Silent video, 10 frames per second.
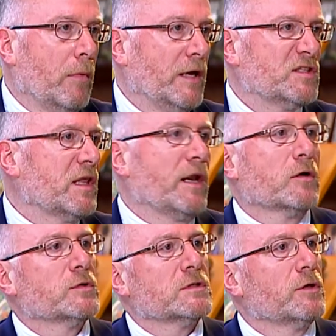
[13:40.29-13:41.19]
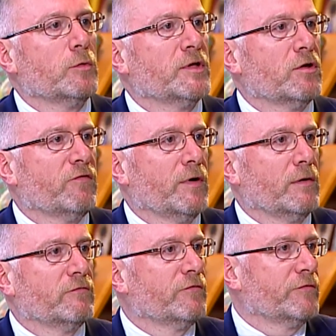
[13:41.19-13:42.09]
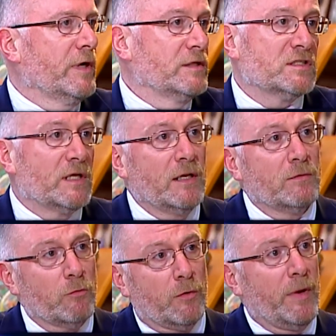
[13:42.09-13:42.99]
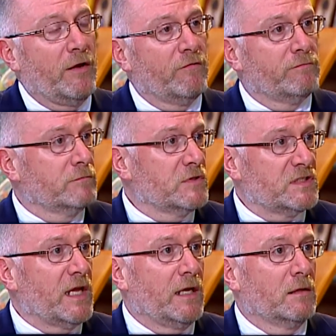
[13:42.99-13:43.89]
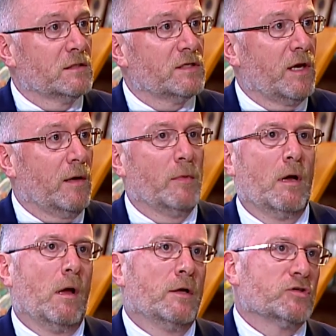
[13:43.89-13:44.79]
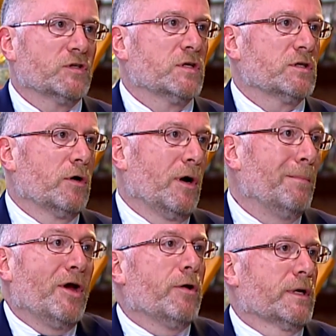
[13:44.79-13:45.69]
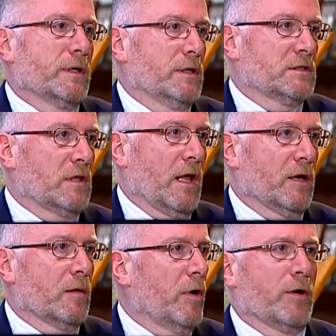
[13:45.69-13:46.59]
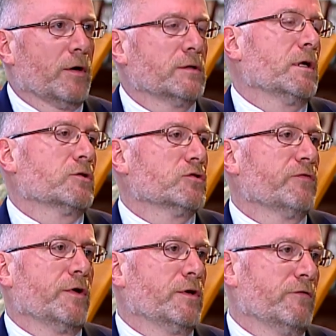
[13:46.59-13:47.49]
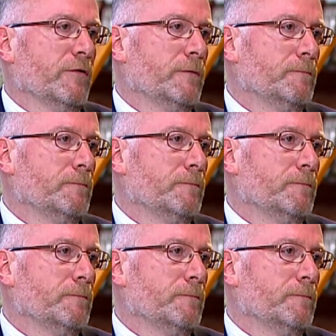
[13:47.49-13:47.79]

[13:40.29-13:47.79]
aesthetic was a little bit different and and remained stayed the same. Just as our American aesthetic about architecture is very different.